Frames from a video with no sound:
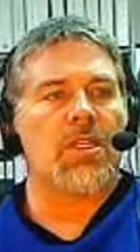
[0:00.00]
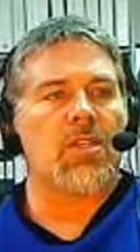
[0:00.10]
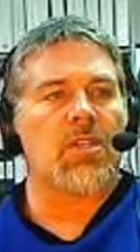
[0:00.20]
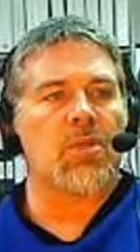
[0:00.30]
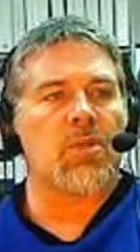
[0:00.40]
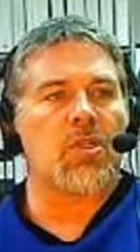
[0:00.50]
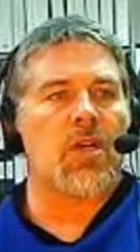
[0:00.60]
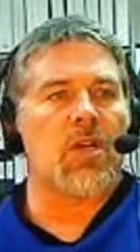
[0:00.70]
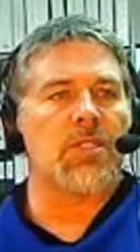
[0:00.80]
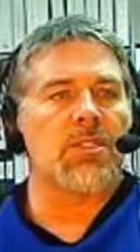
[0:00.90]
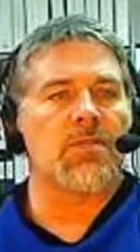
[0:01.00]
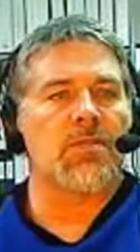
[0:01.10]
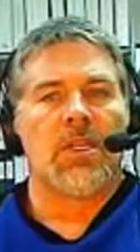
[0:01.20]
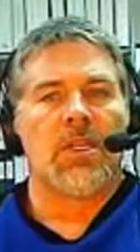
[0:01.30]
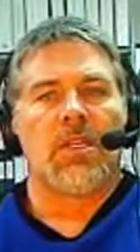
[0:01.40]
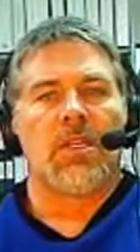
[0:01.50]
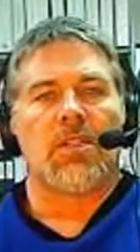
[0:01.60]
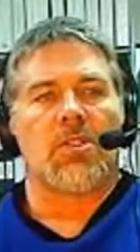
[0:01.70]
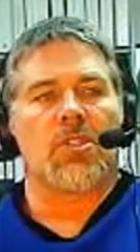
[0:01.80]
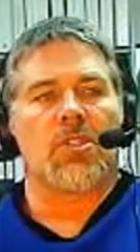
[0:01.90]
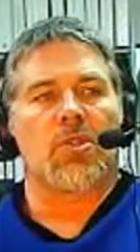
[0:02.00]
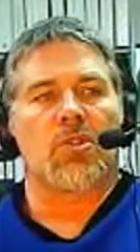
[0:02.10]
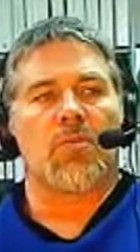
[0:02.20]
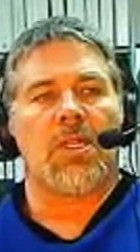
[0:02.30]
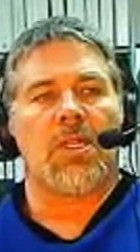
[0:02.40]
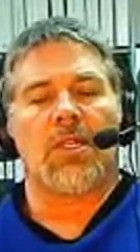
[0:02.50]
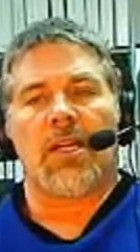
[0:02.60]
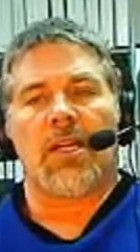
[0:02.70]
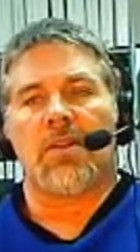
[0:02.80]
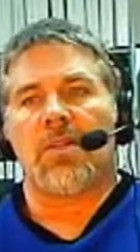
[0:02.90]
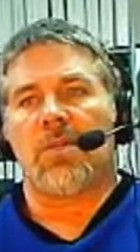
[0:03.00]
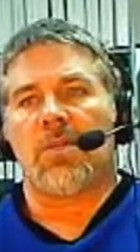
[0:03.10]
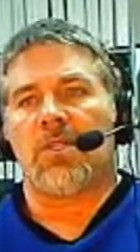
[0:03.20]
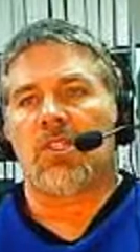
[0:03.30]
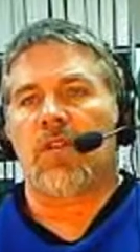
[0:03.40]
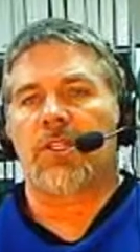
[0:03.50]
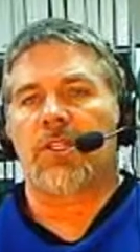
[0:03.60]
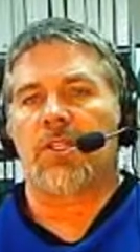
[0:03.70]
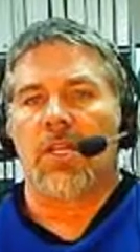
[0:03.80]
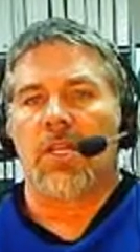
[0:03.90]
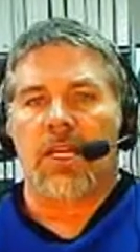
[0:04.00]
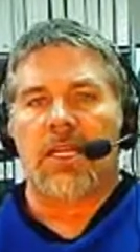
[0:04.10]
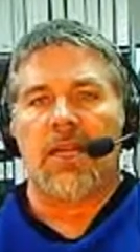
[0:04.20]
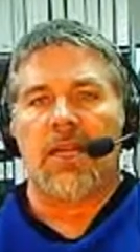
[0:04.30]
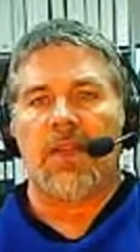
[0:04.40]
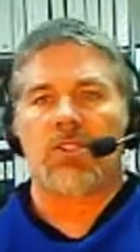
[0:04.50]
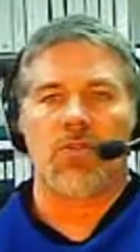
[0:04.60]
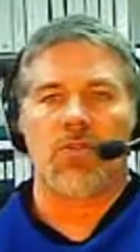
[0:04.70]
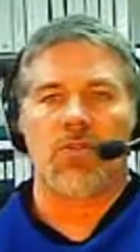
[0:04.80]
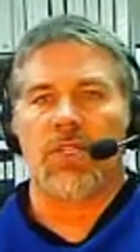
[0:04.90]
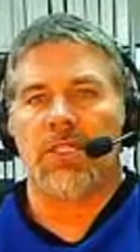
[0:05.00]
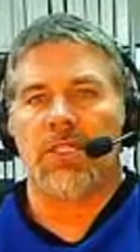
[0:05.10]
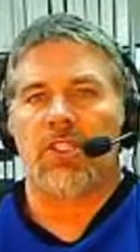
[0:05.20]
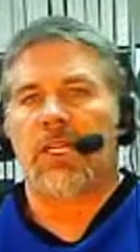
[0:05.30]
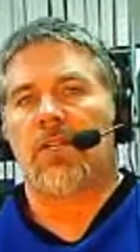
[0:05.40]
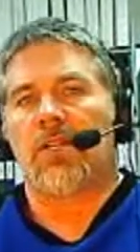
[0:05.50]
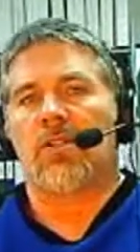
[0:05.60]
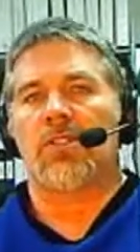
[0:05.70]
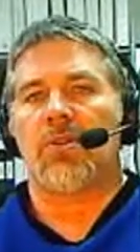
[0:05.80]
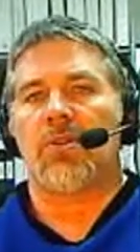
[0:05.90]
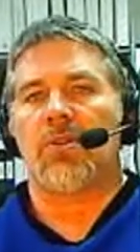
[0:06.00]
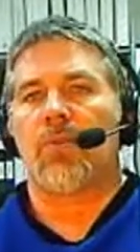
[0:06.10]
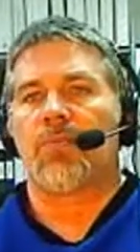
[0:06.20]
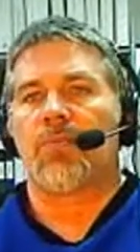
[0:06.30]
It talks about the cons of using social media and how they can be a distraction. Again, that's a good read. Check it out on TADO.